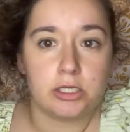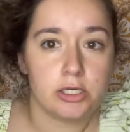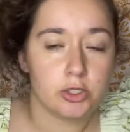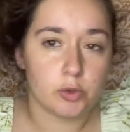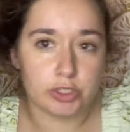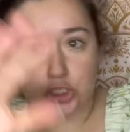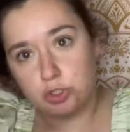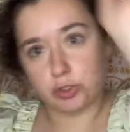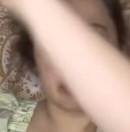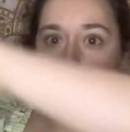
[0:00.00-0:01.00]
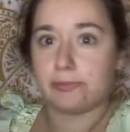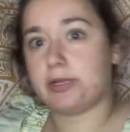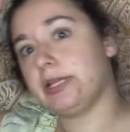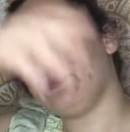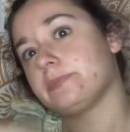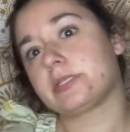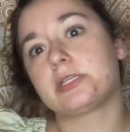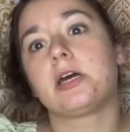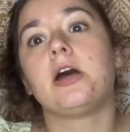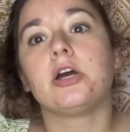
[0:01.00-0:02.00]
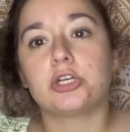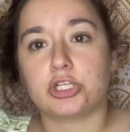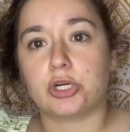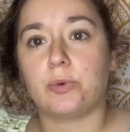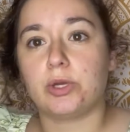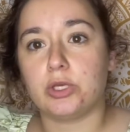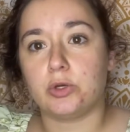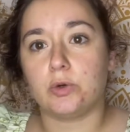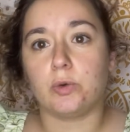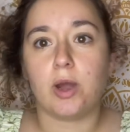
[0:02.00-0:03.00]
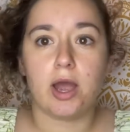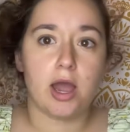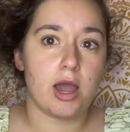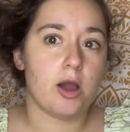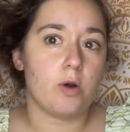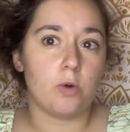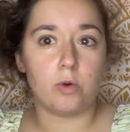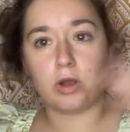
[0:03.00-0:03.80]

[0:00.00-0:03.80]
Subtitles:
going to show you some clips showing you how